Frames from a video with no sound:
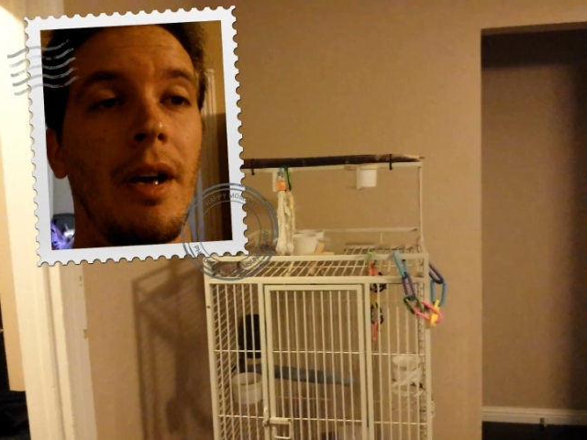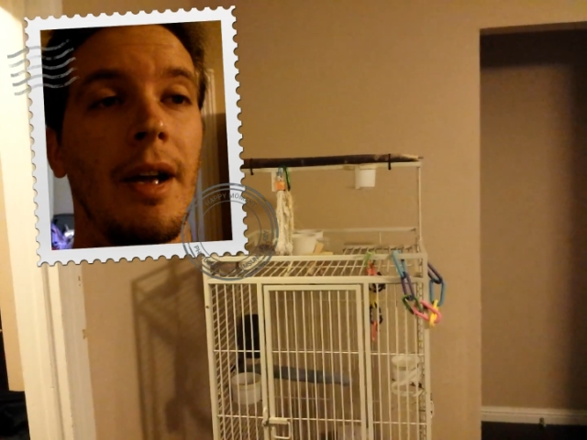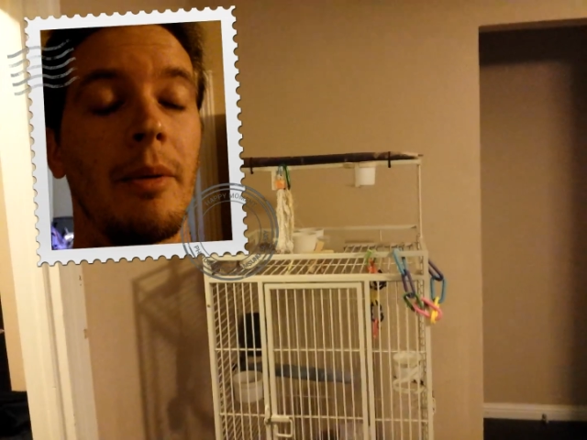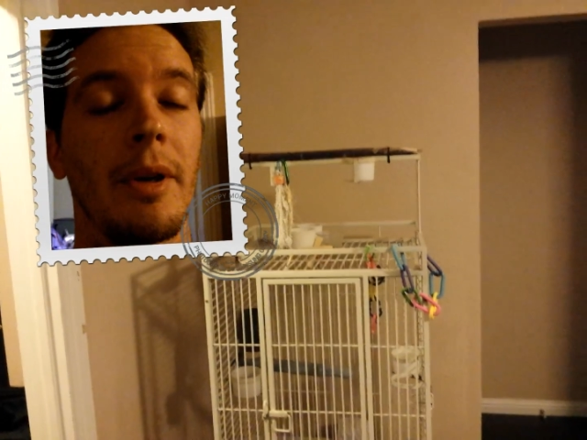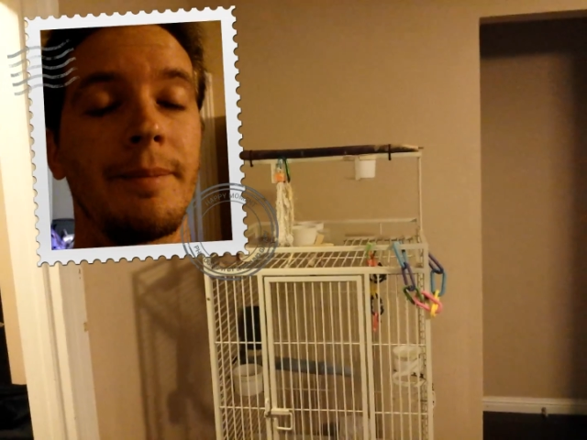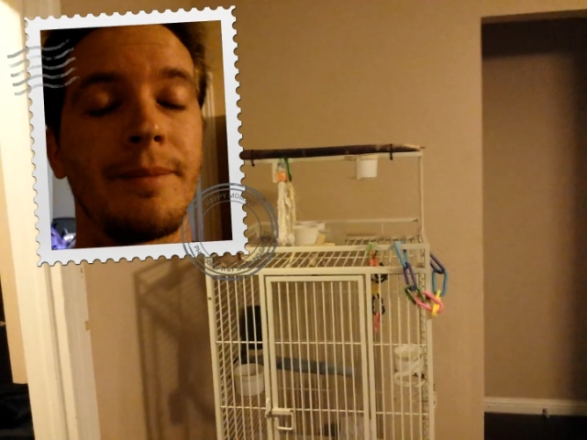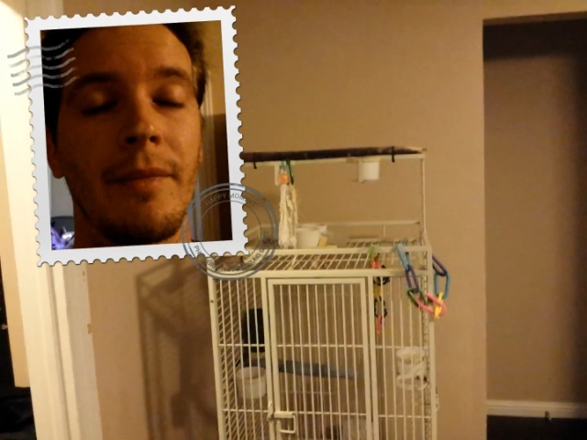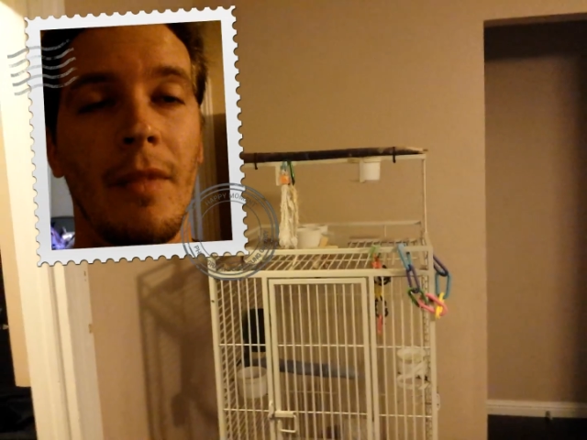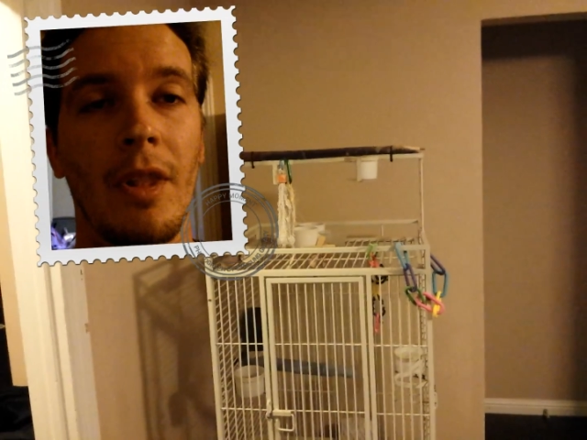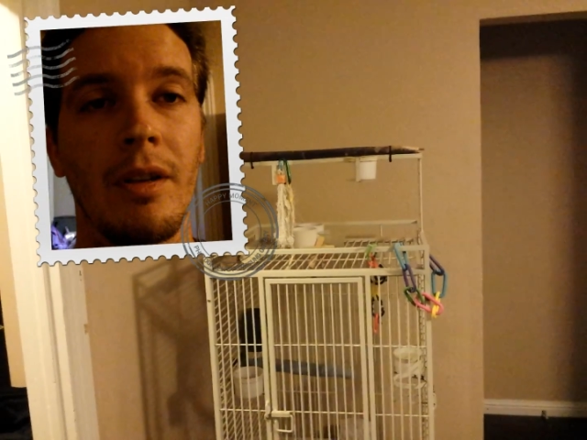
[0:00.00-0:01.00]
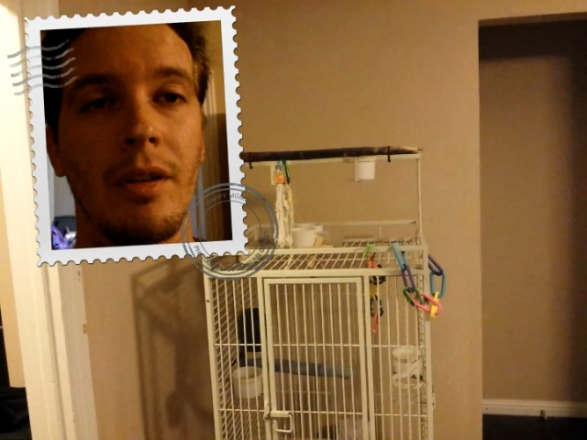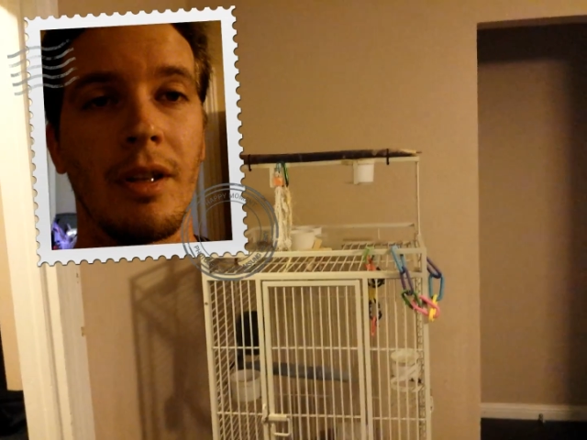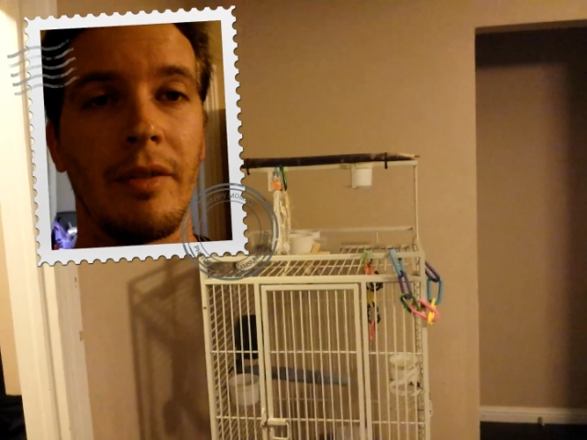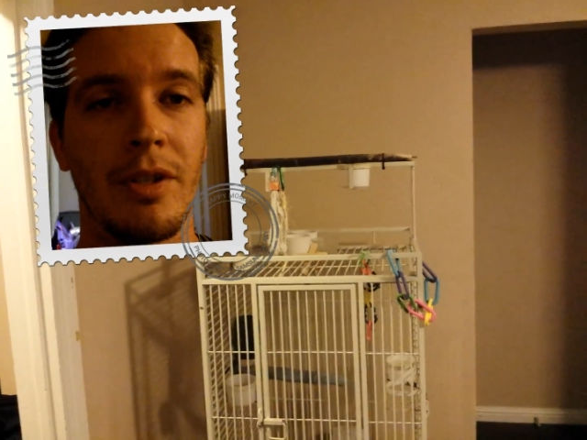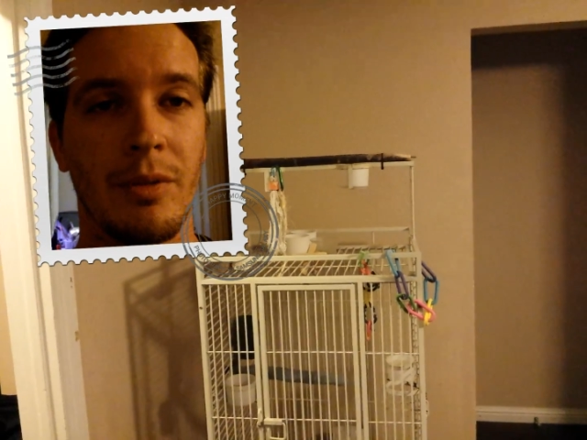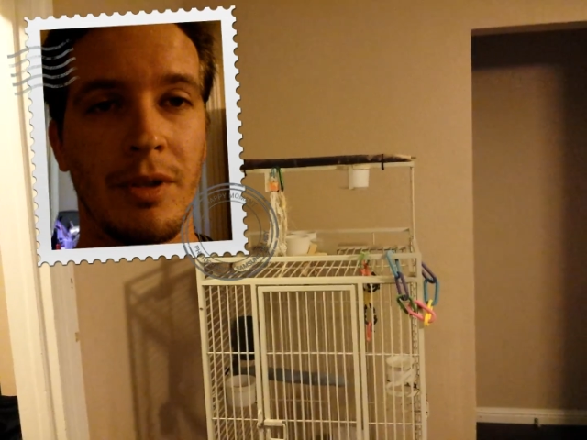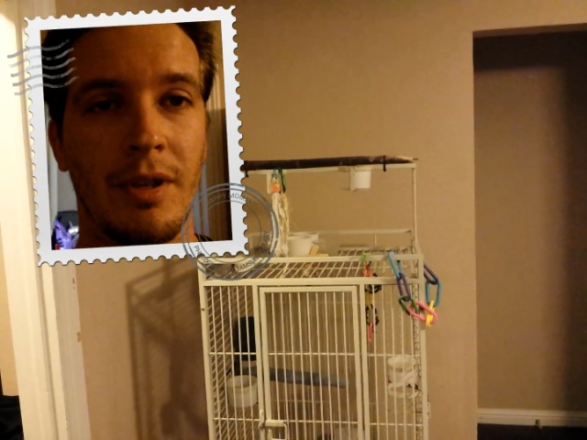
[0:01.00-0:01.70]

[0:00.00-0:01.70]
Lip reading: Anyway, the device works